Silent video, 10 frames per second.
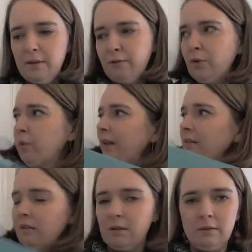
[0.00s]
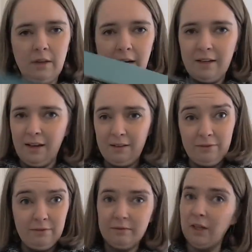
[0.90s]
full width and I have
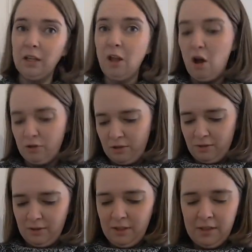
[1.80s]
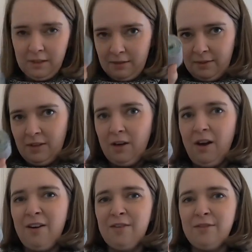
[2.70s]
a lot
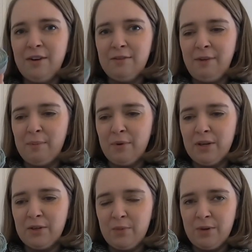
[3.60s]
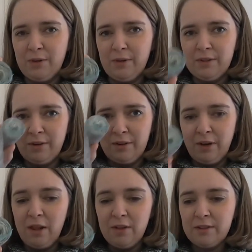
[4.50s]
of fabric to work with, so I'm going to
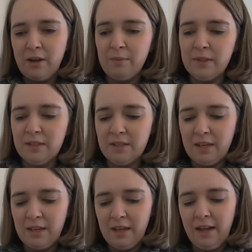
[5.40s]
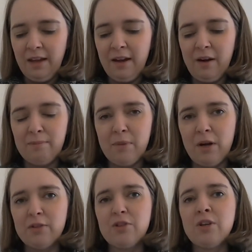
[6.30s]
cut those up and see how
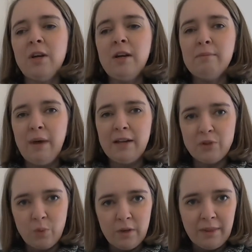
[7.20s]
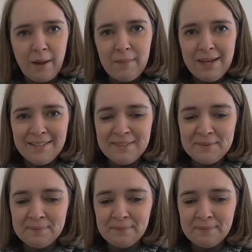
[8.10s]
much patchwork that makes.